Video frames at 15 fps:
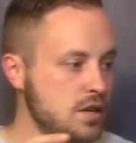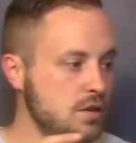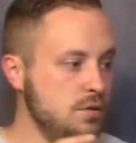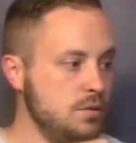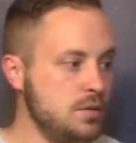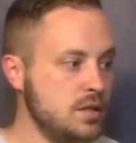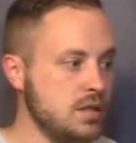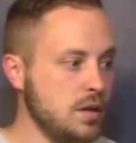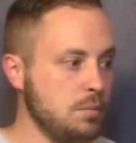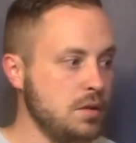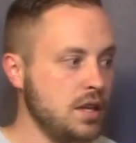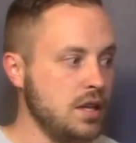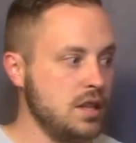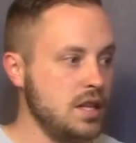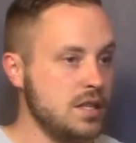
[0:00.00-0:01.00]
use
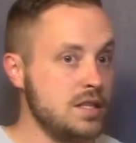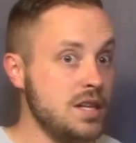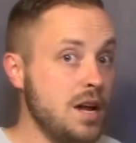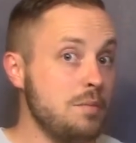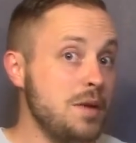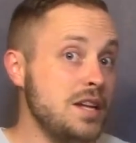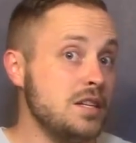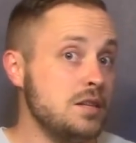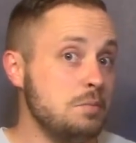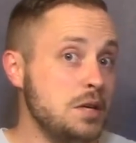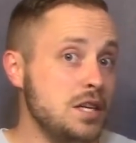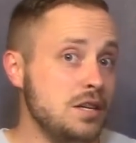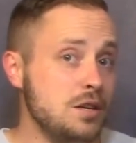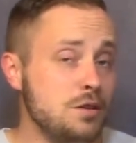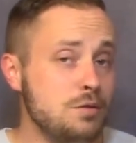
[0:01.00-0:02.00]
something that's not meant to be
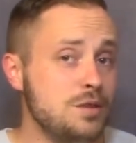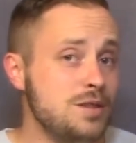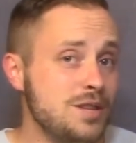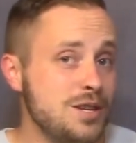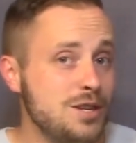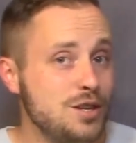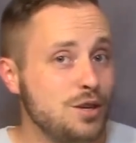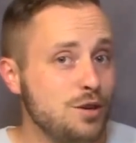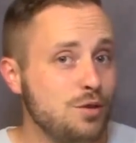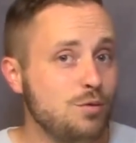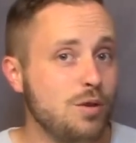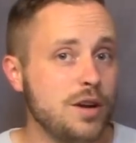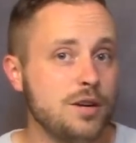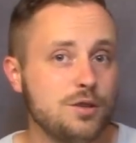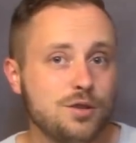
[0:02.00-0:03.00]
used to do
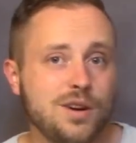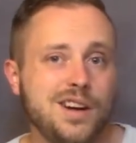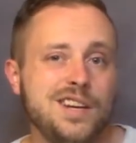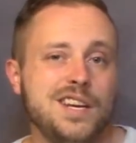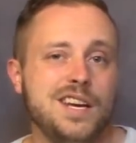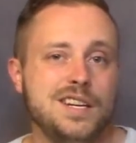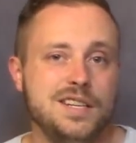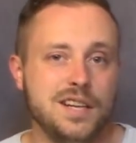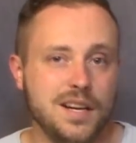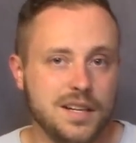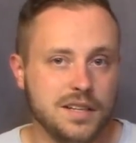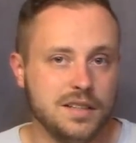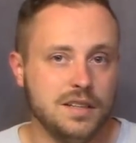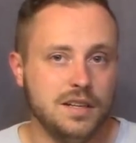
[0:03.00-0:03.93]
what you're trying to get done.